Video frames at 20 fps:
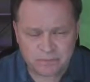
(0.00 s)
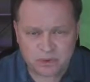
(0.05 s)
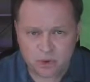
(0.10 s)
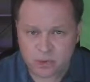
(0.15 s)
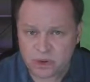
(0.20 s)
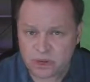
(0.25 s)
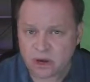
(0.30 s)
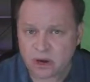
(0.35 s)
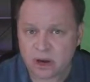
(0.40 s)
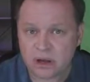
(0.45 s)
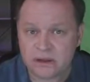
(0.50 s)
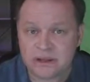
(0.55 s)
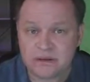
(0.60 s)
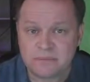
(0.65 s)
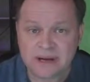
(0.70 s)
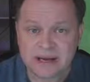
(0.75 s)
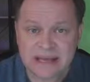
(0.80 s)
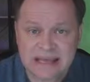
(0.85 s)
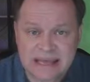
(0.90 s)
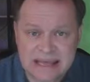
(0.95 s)
We call
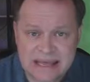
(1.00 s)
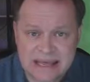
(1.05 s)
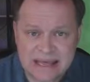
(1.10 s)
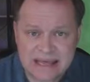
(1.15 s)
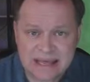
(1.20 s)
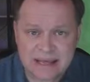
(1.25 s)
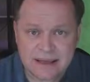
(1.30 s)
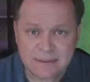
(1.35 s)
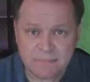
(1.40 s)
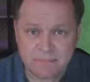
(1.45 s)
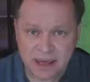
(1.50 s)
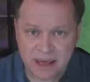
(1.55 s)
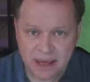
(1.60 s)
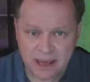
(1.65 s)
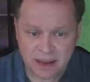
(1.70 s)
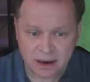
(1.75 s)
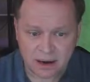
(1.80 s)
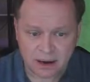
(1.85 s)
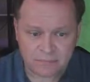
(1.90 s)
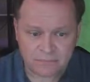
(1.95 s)
them a key
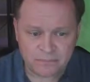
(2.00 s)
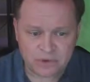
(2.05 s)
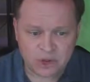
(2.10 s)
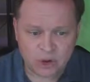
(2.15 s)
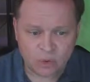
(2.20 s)
pair.